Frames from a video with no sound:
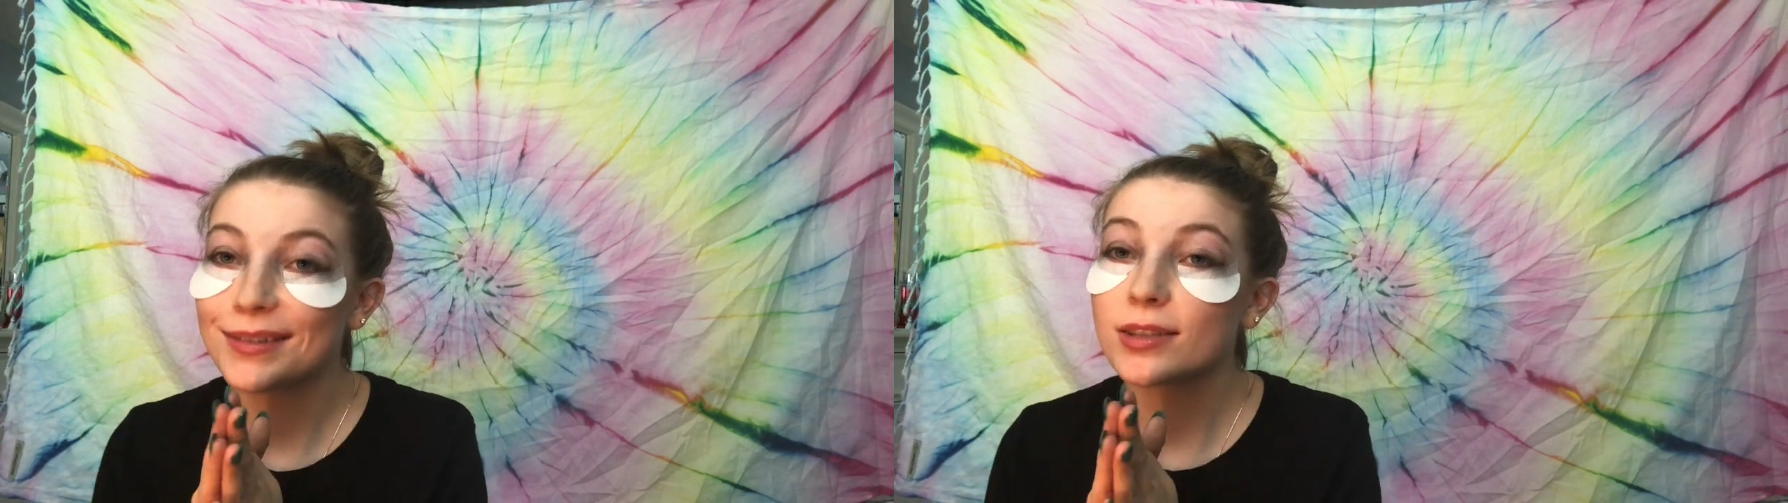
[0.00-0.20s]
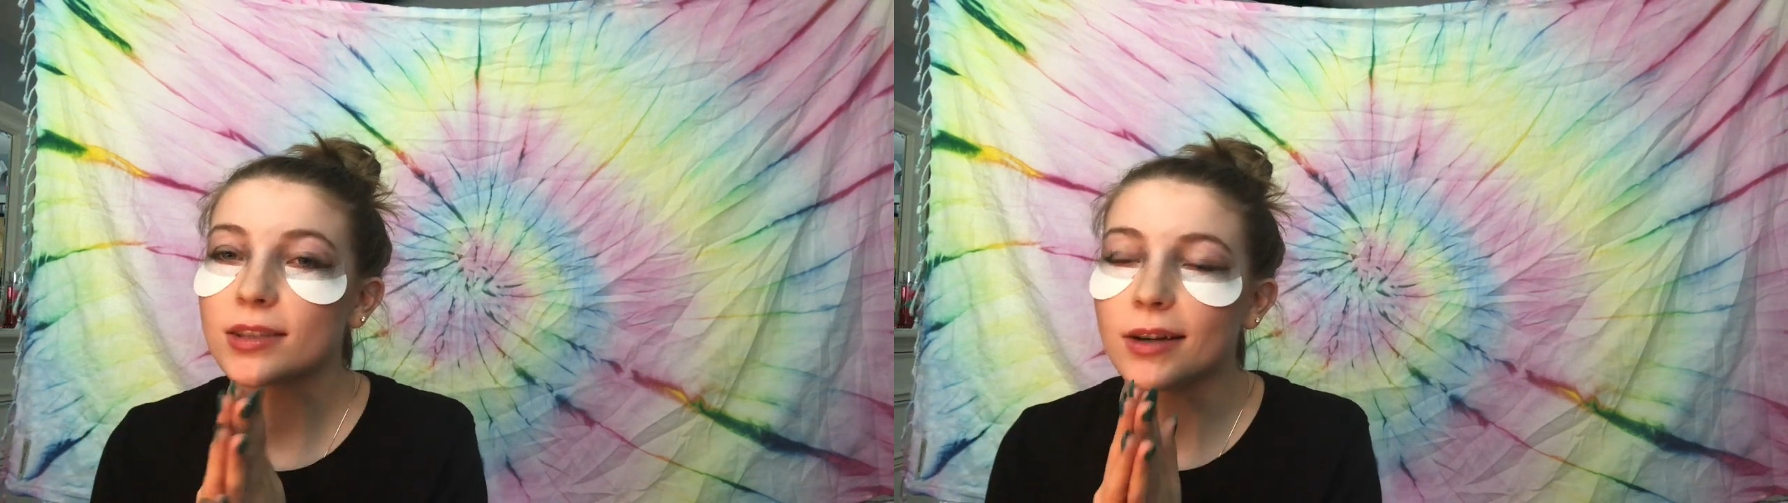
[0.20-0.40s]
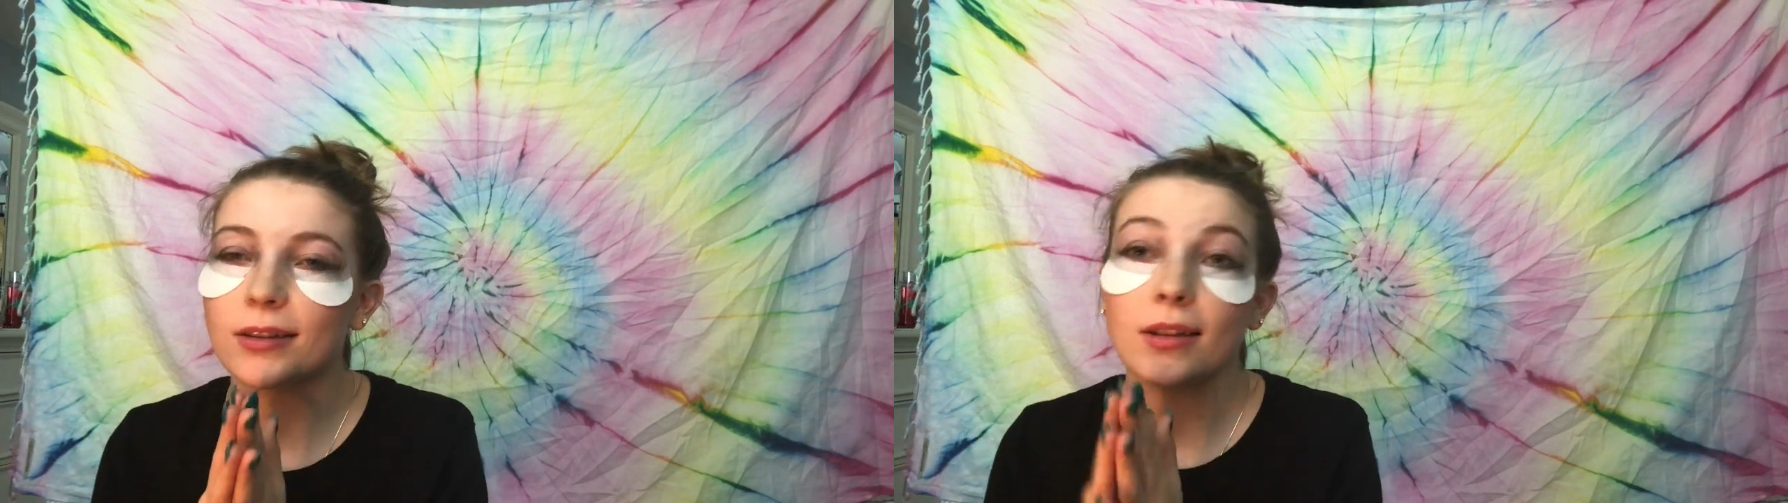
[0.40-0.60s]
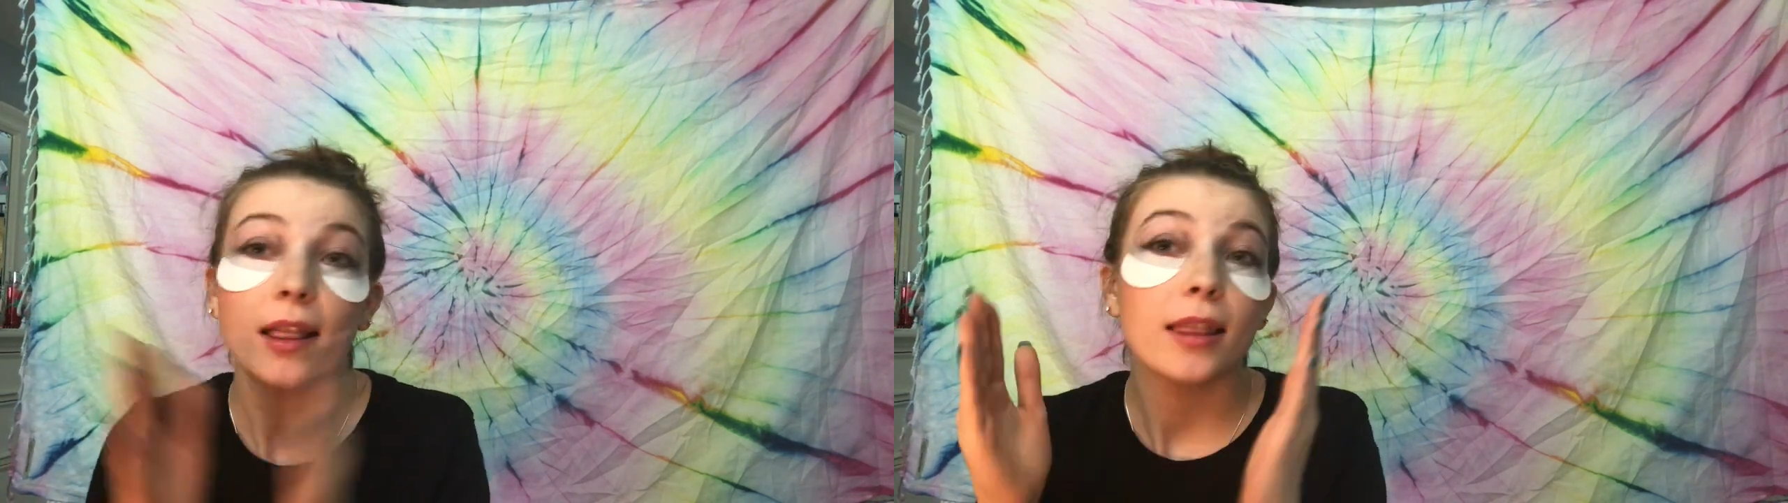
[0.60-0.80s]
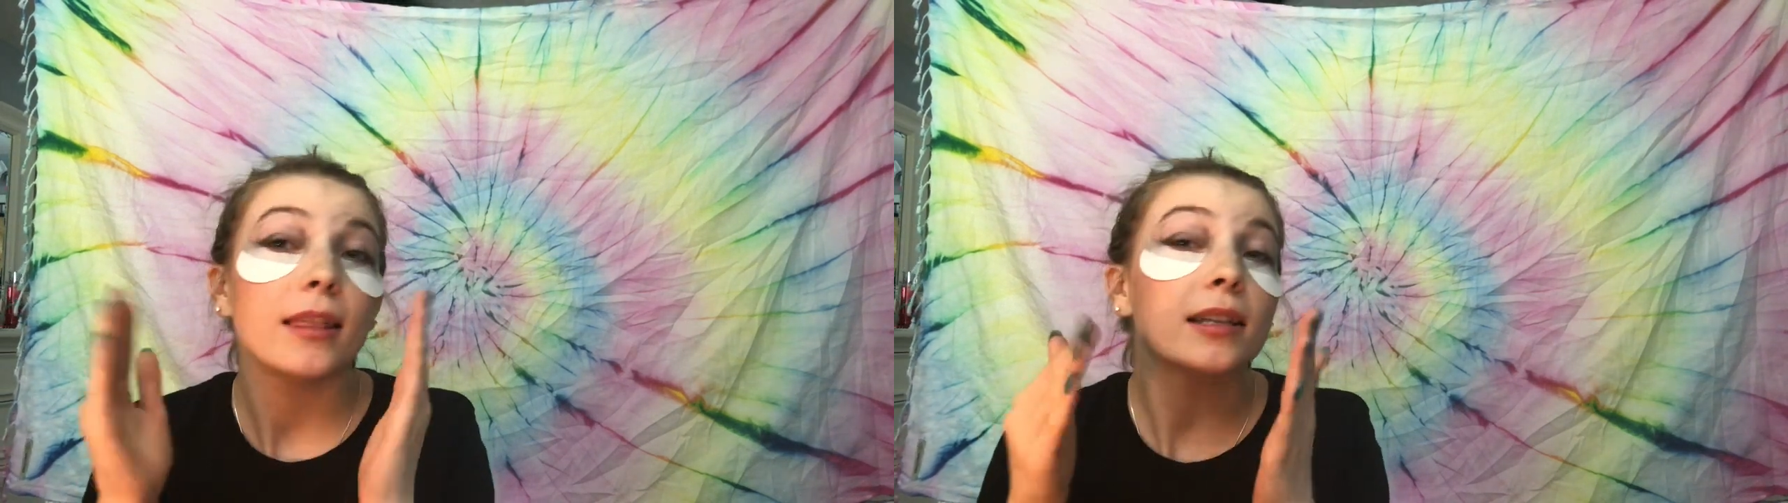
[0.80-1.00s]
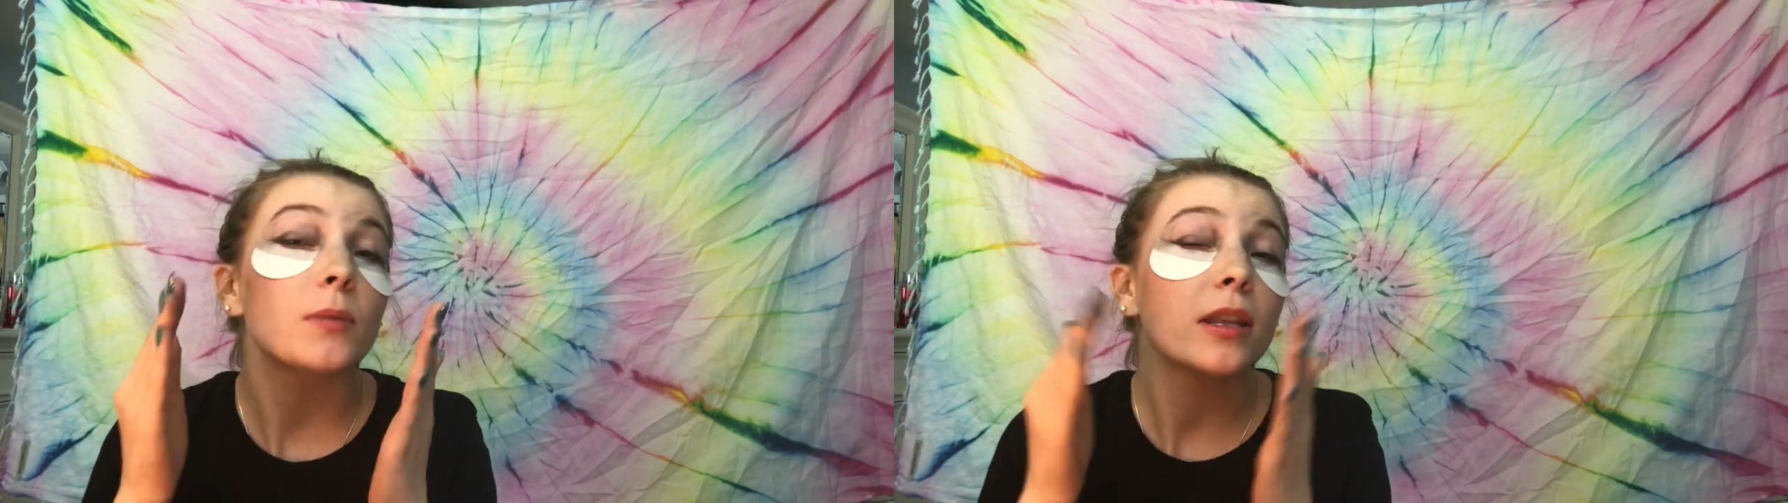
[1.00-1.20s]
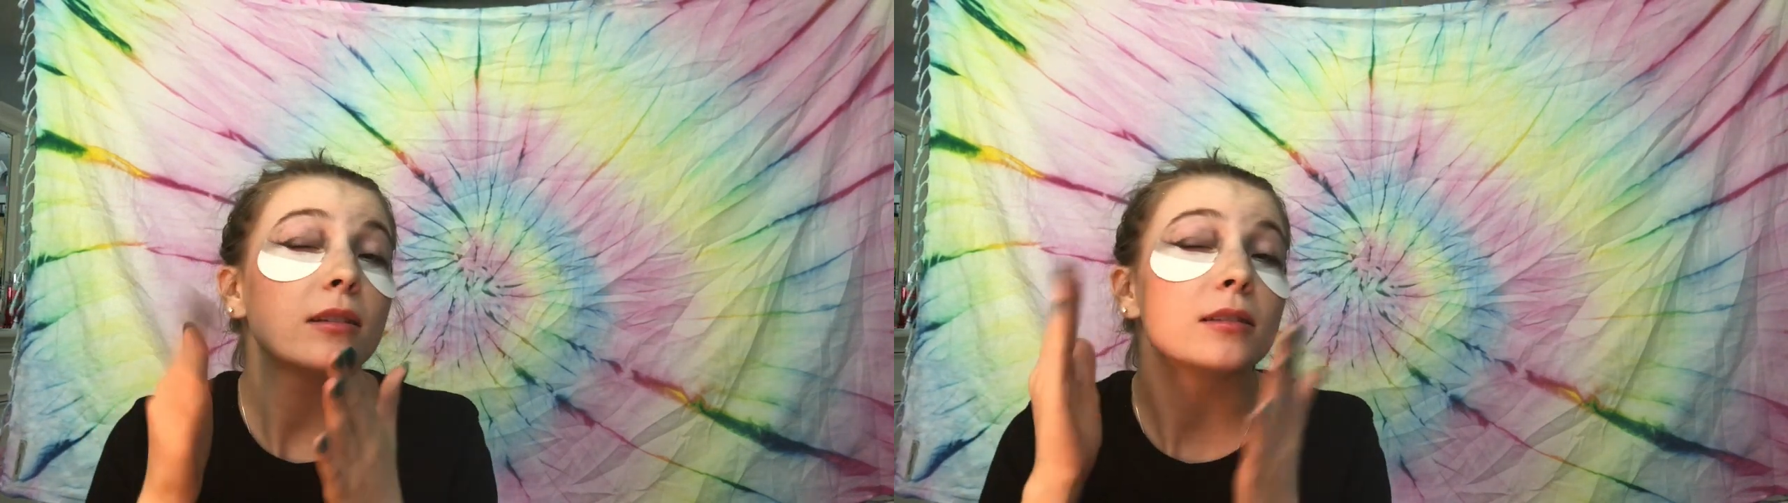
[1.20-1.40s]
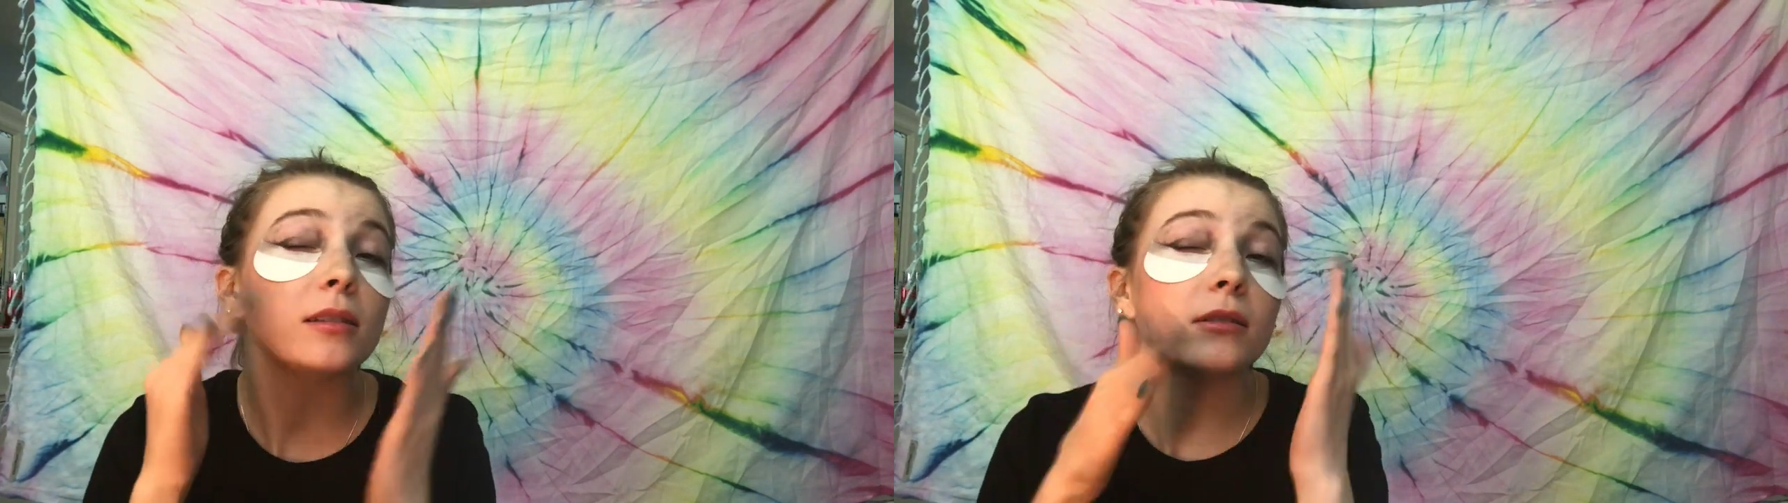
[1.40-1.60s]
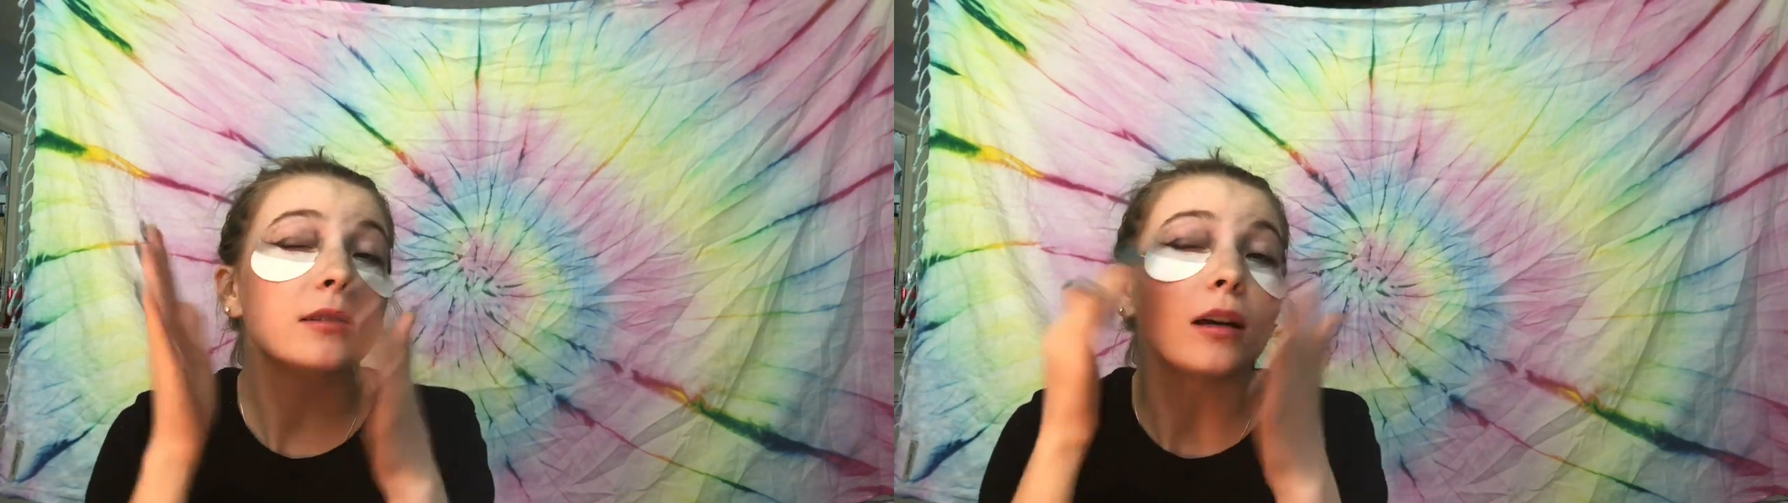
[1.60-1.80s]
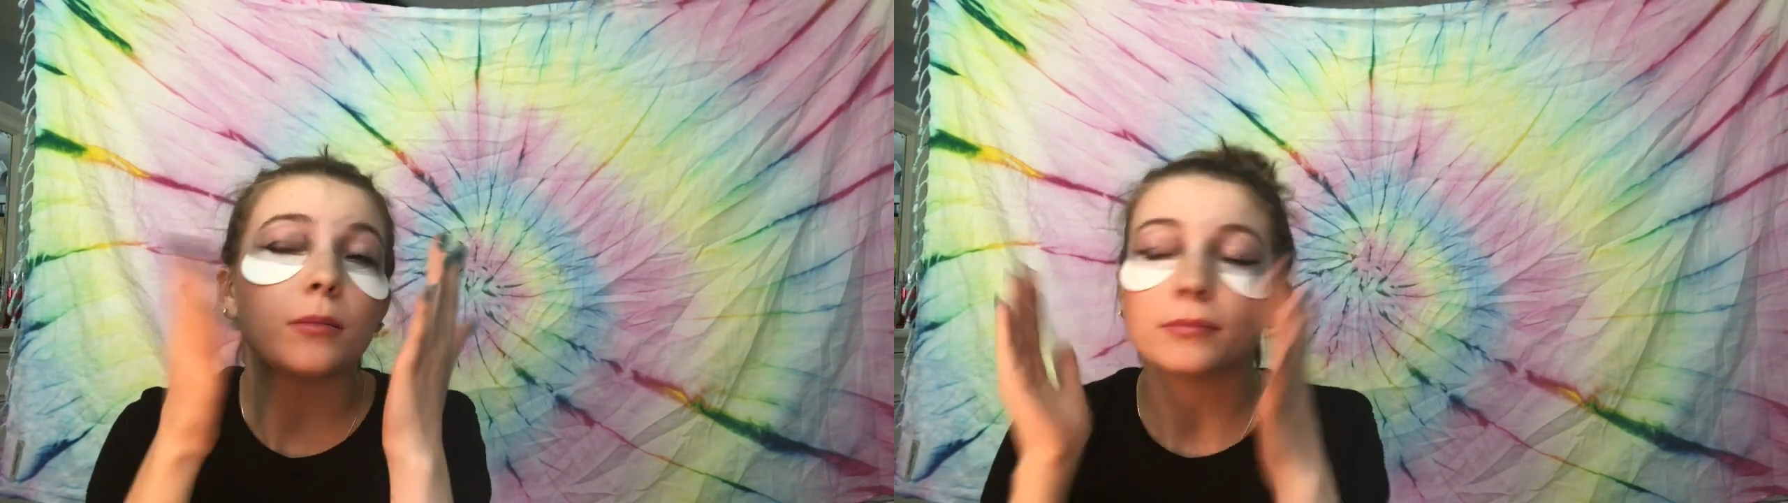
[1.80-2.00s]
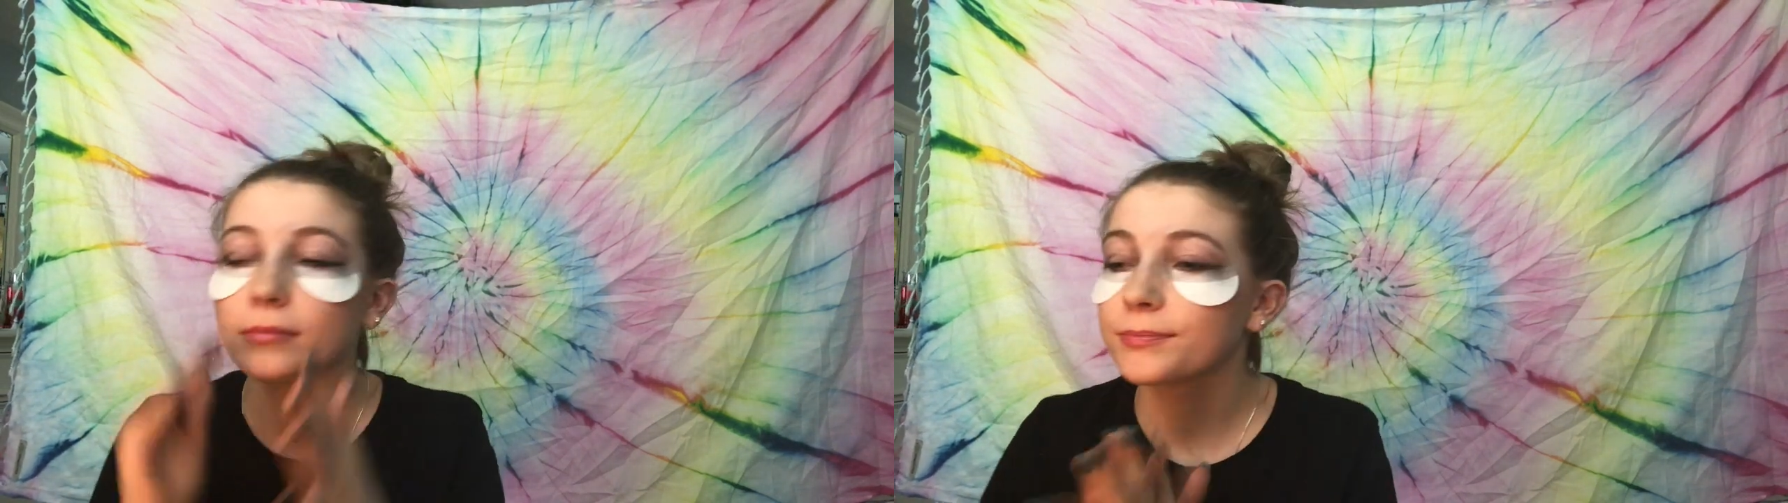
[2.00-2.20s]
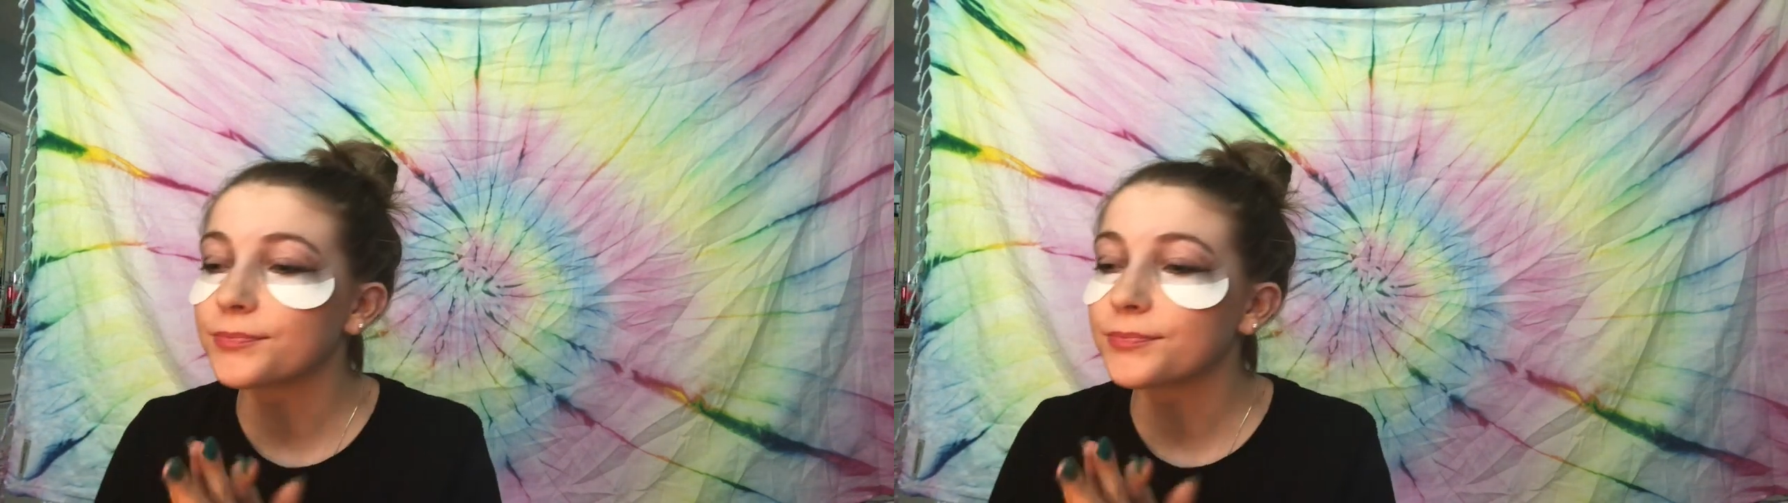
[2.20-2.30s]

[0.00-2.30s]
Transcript: so that's why there's still some